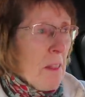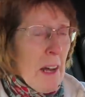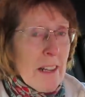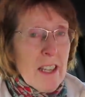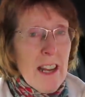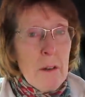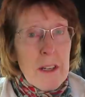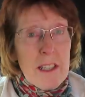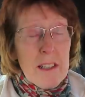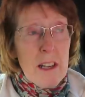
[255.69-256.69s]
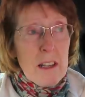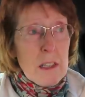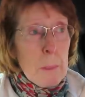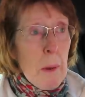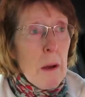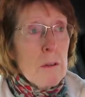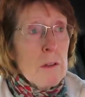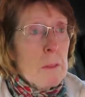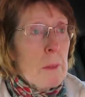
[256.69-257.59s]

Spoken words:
That's how it is, I suppose.